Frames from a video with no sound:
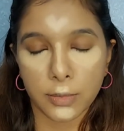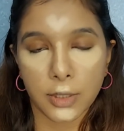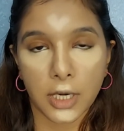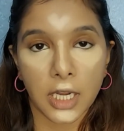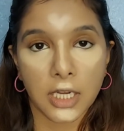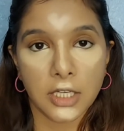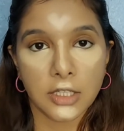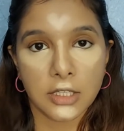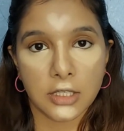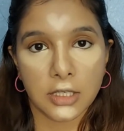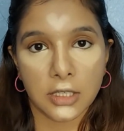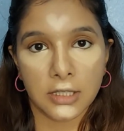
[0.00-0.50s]

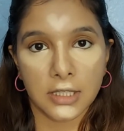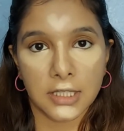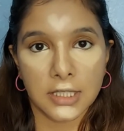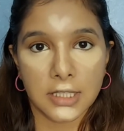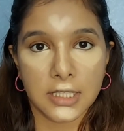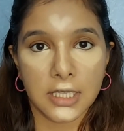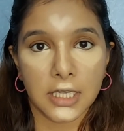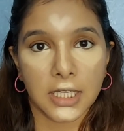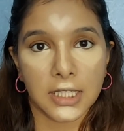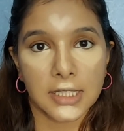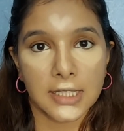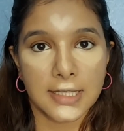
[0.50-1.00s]
brush. This is
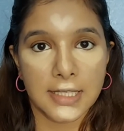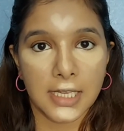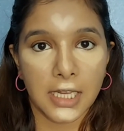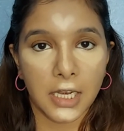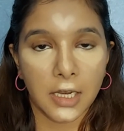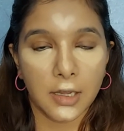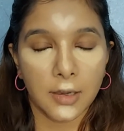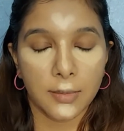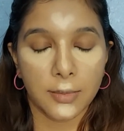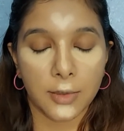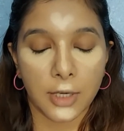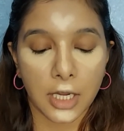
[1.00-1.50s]
the
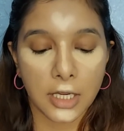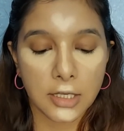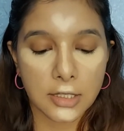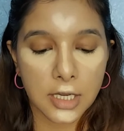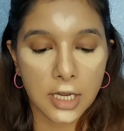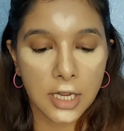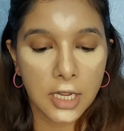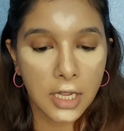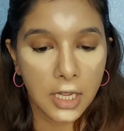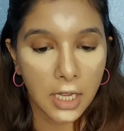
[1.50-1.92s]
concealer brush.